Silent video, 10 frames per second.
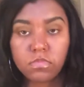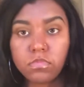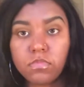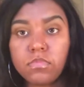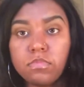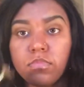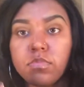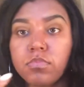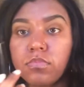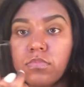
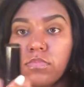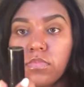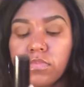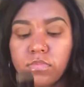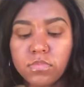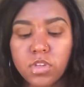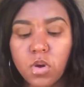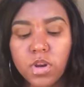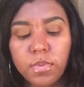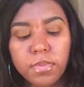I'm
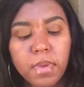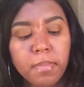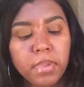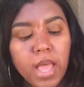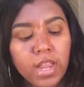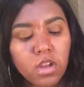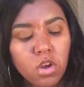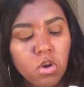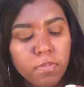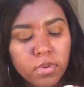going in with my black
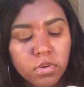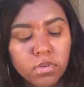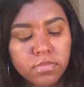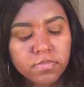opal.